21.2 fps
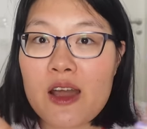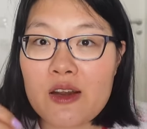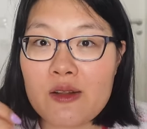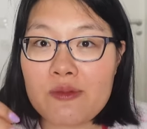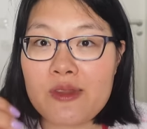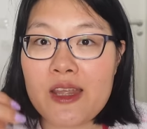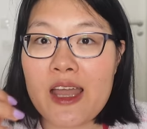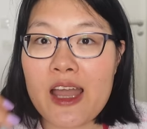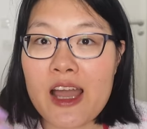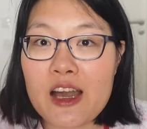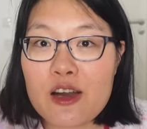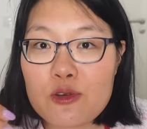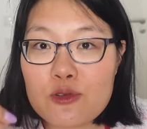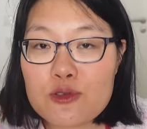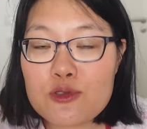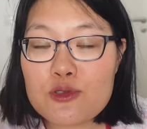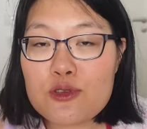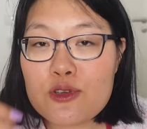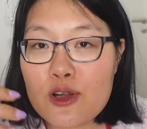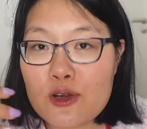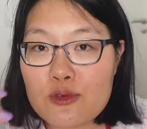out of their house
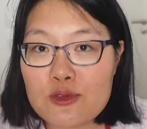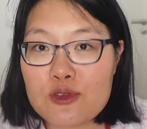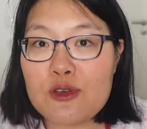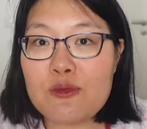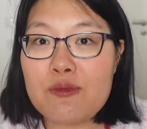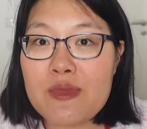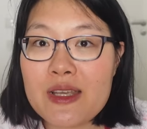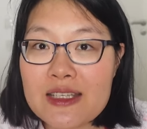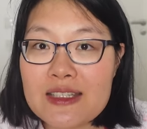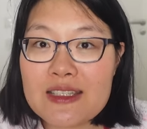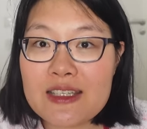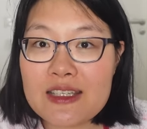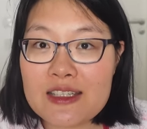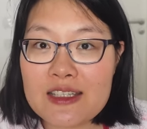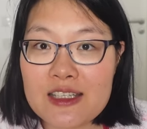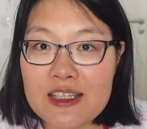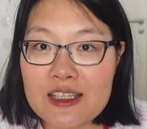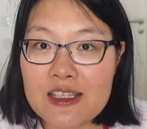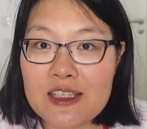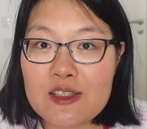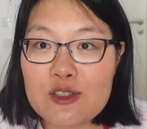to go to the big
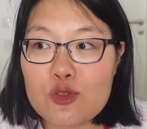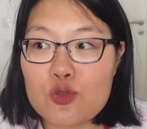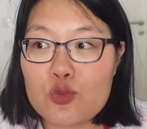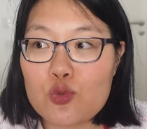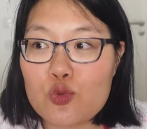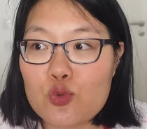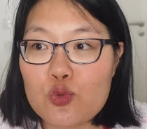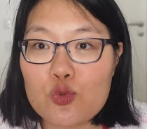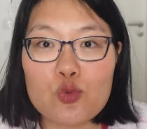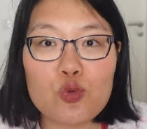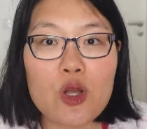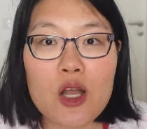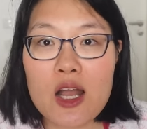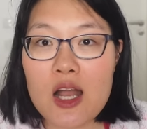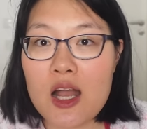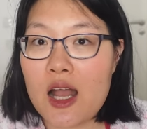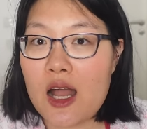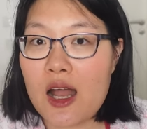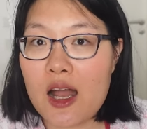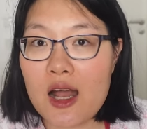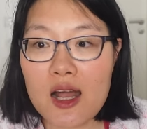city to
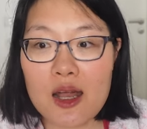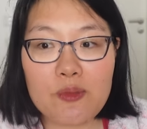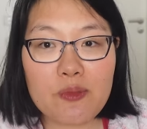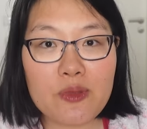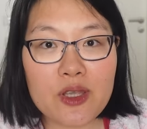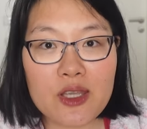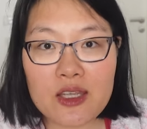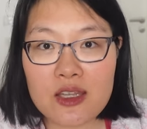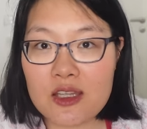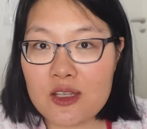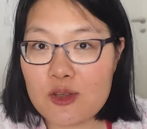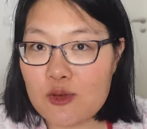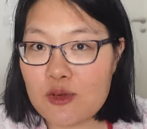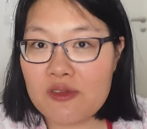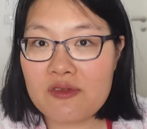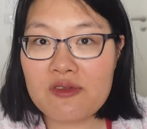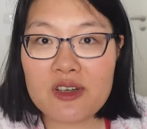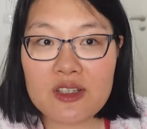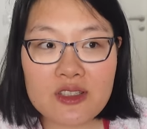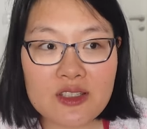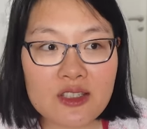uh, be in the
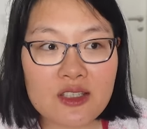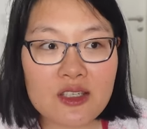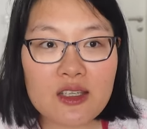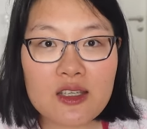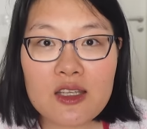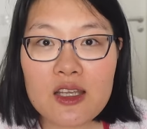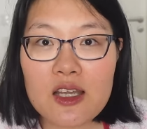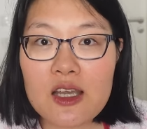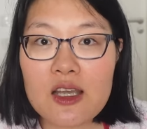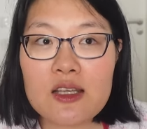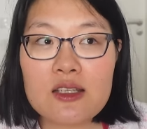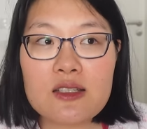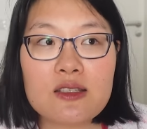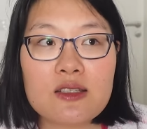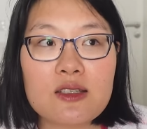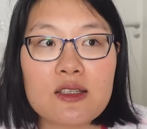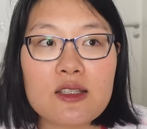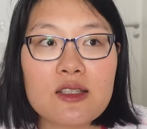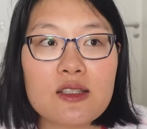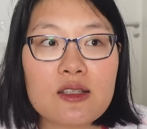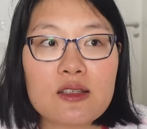university,
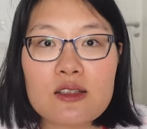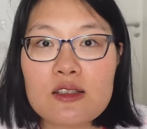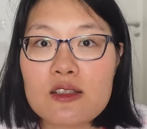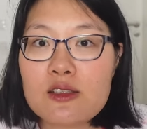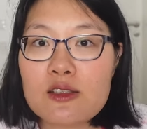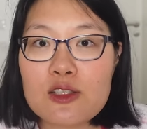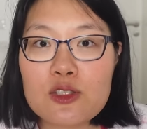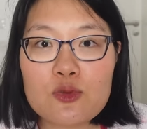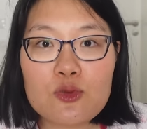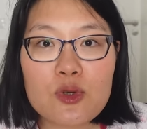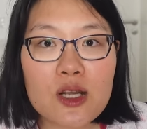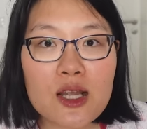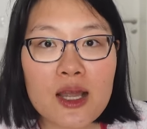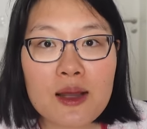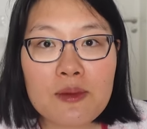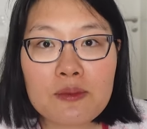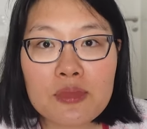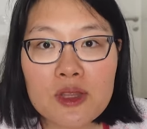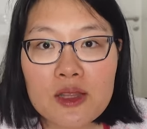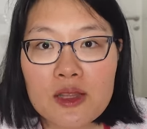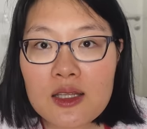she turned to a
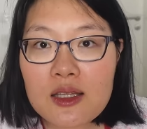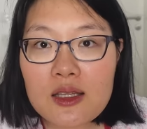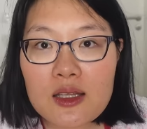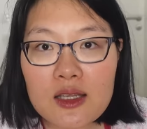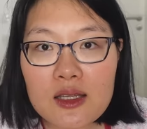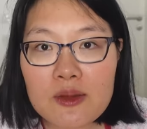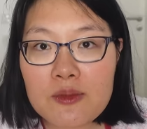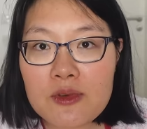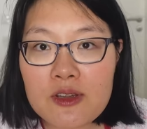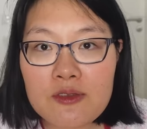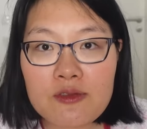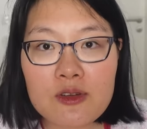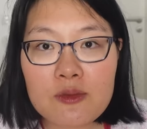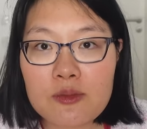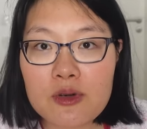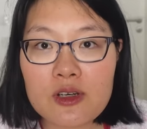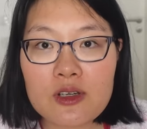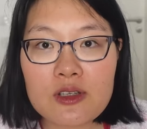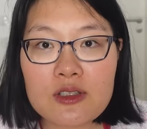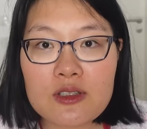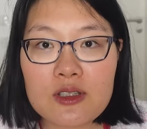completely different
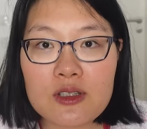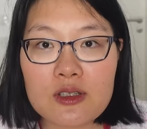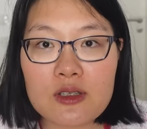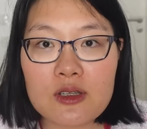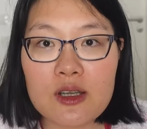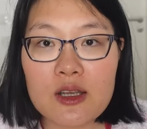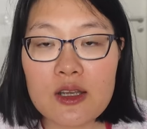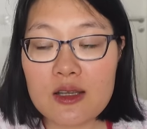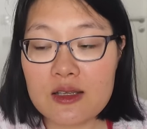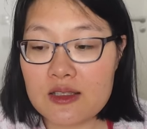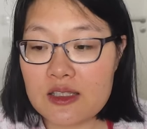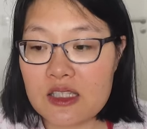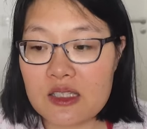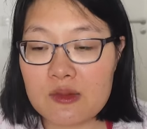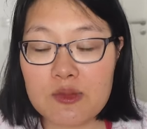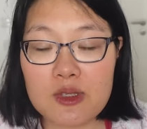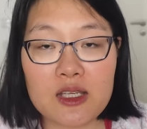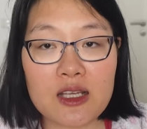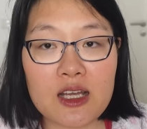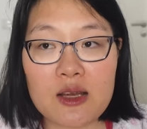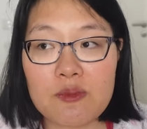person. She
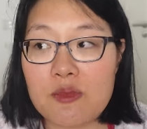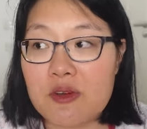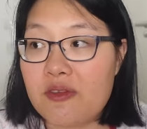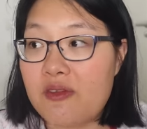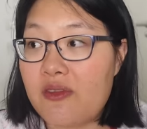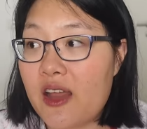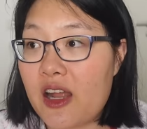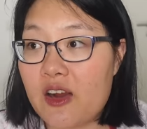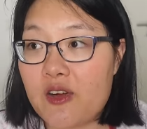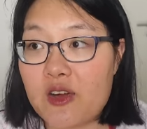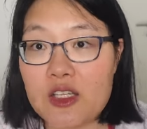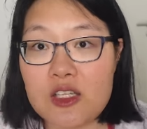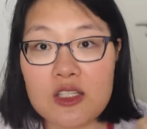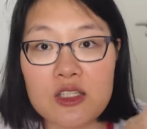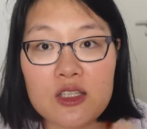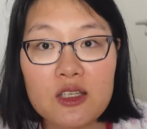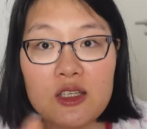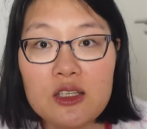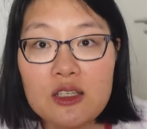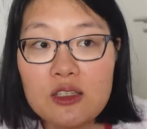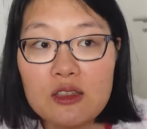became a very
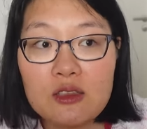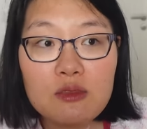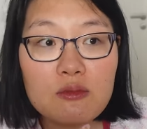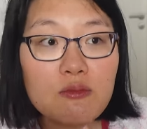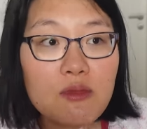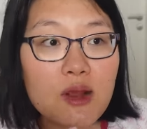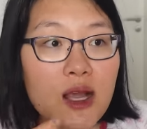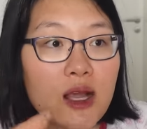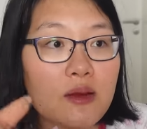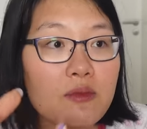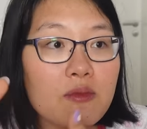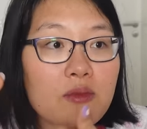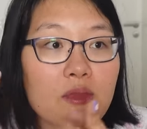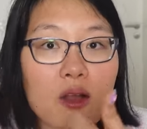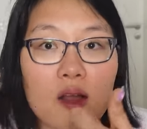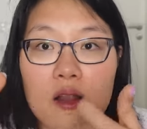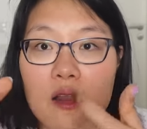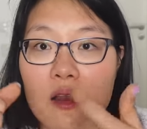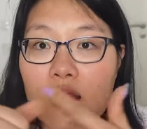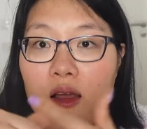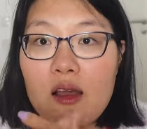chill mom,
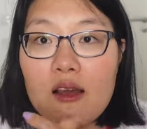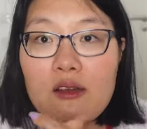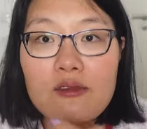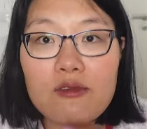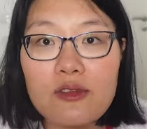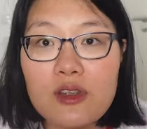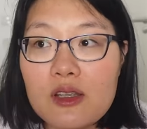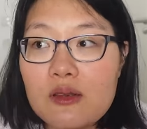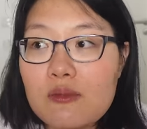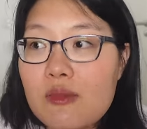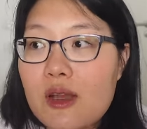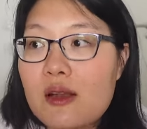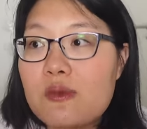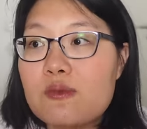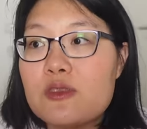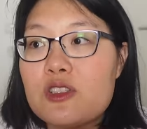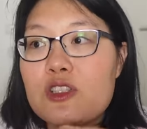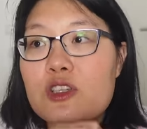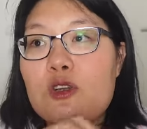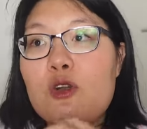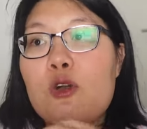a loving mom.
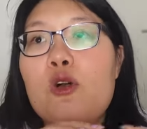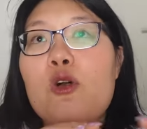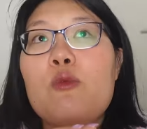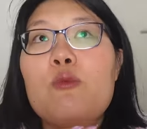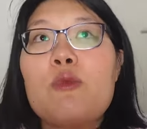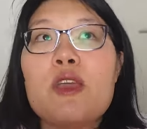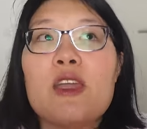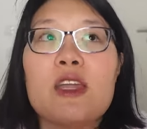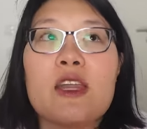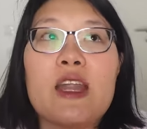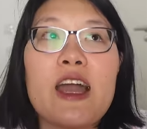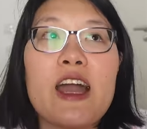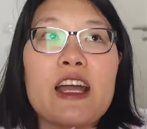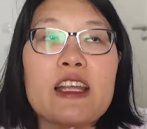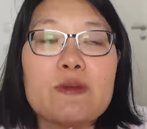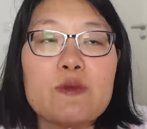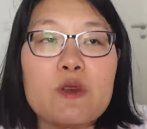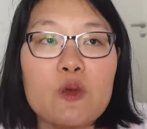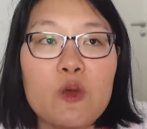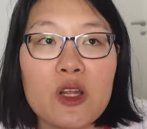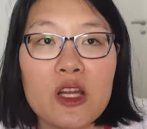She called me and
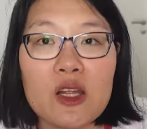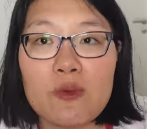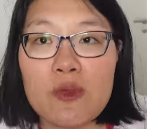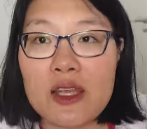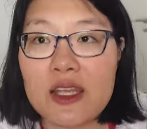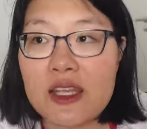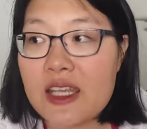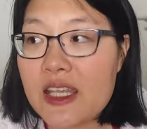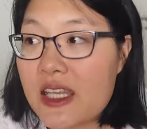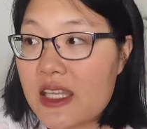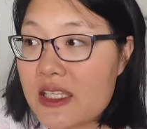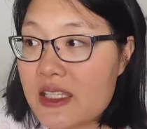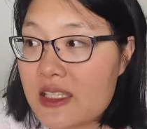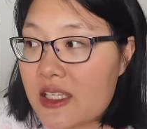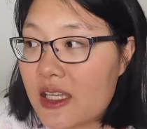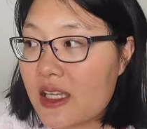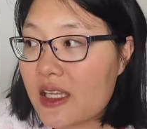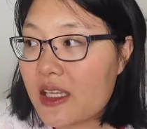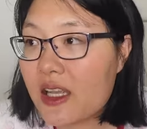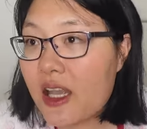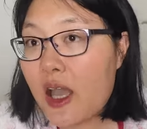asked me what am I
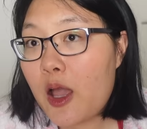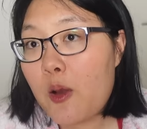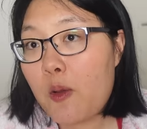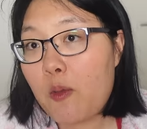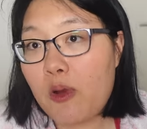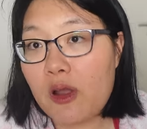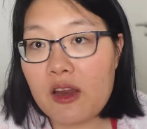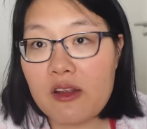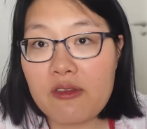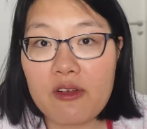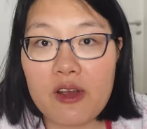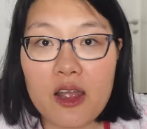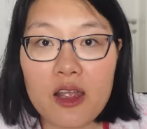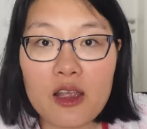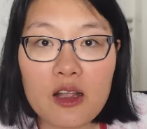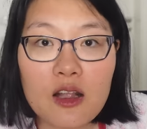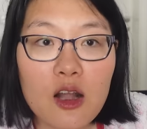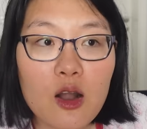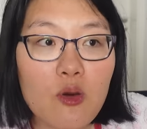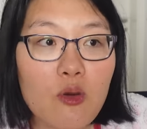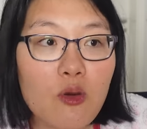eating. Whenever I
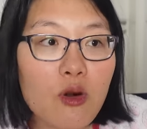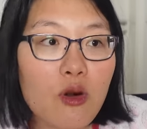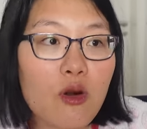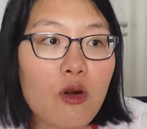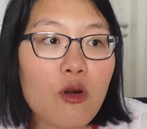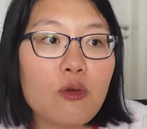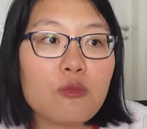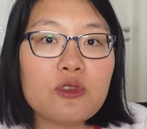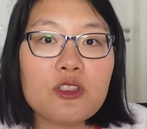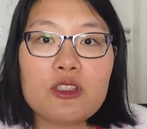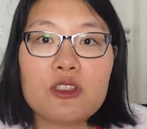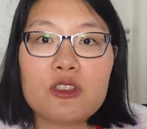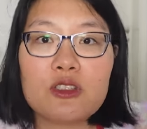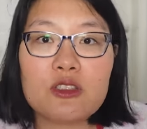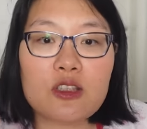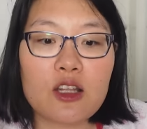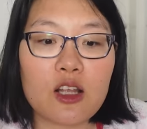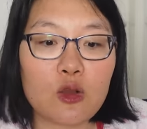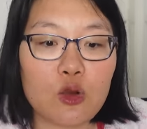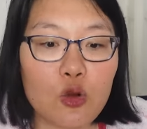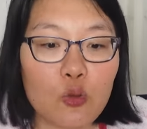go home, she just
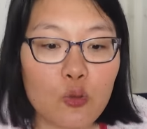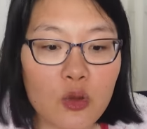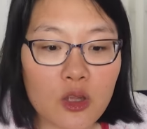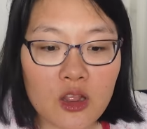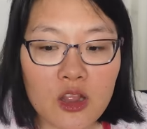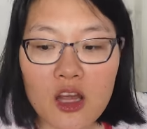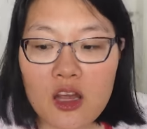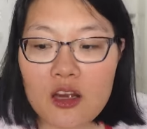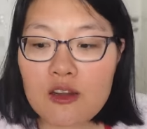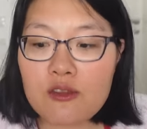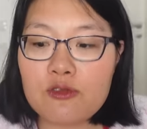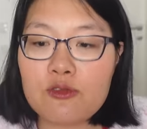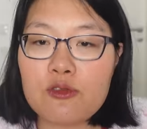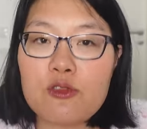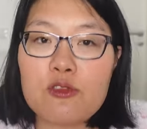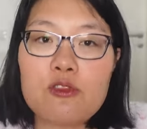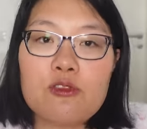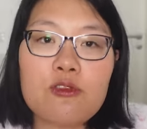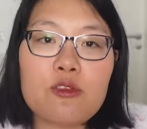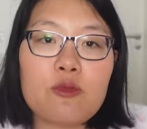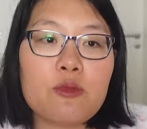like cook a lot of
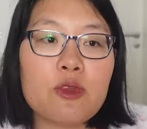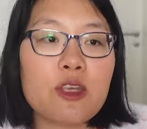food for